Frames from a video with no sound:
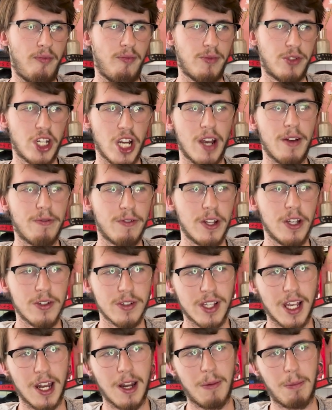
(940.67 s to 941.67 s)
Geoff
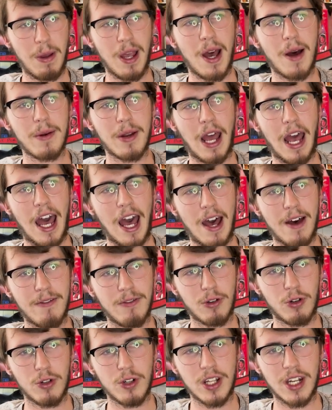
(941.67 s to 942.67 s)
Neal's going to be able to
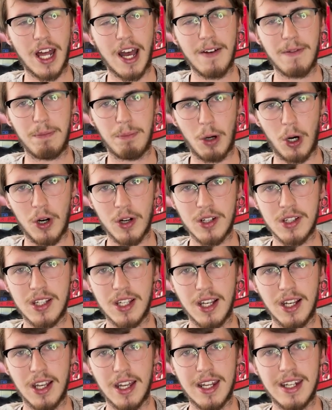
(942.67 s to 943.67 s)
have good enough
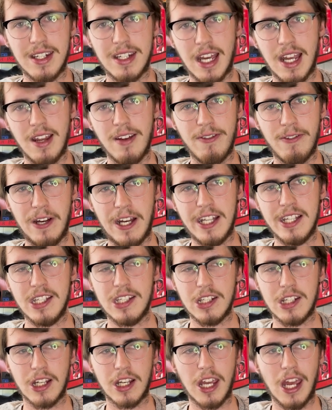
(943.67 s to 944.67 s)
boxing and
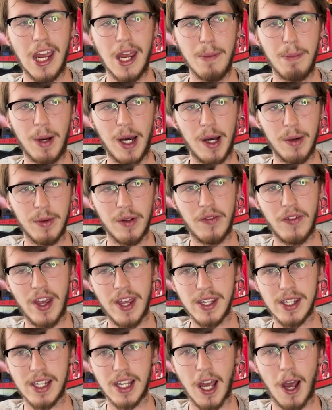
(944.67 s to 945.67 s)
defense to keep up with
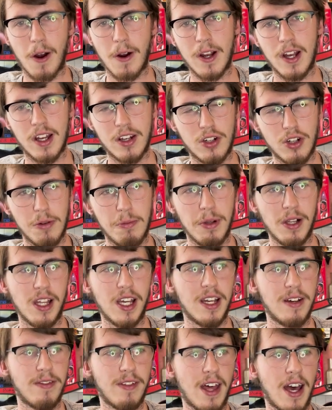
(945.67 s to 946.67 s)
Ian Garry. I do
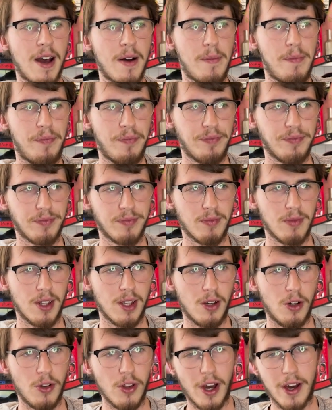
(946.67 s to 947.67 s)
believe that.
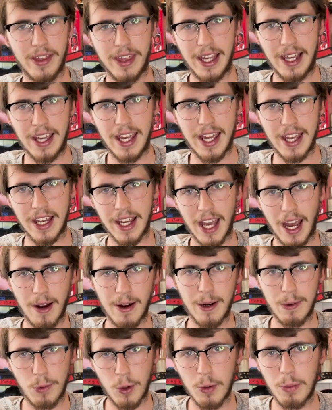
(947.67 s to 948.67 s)
Although I think Ian
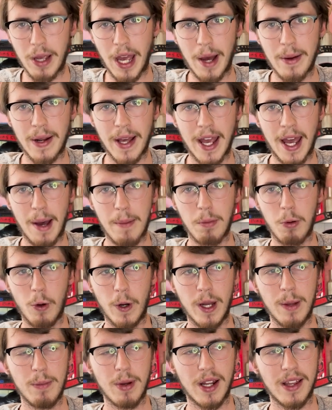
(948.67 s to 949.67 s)
Garry will be able to
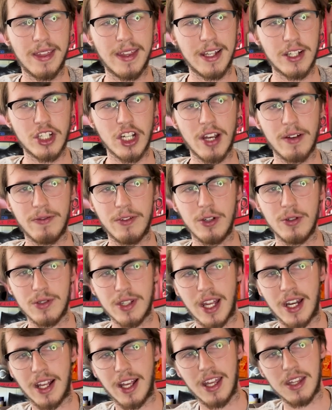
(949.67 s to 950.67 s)
output him, but I think Geoff Neal's
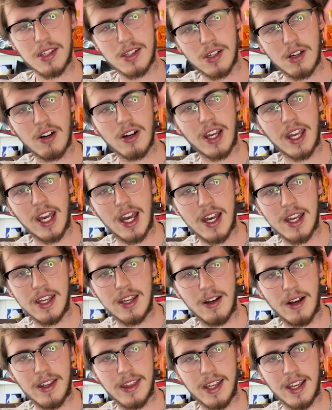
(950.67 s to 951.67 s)
going to get the knockout
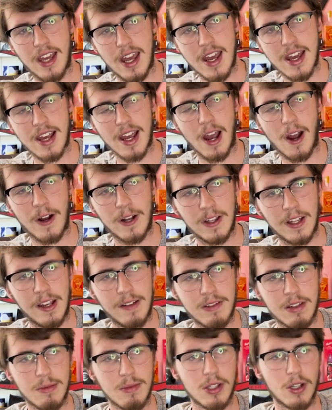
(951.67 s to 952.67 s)
here. I think Ian Garry
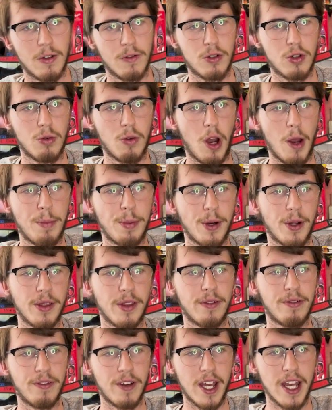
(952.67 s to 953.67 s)
leaves himself too open on
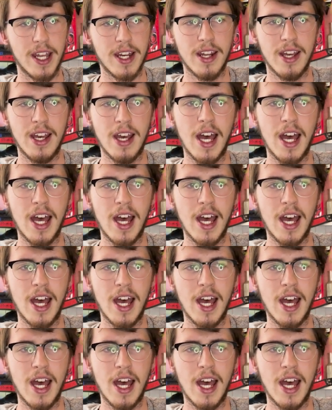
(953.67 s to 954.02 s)
the feet.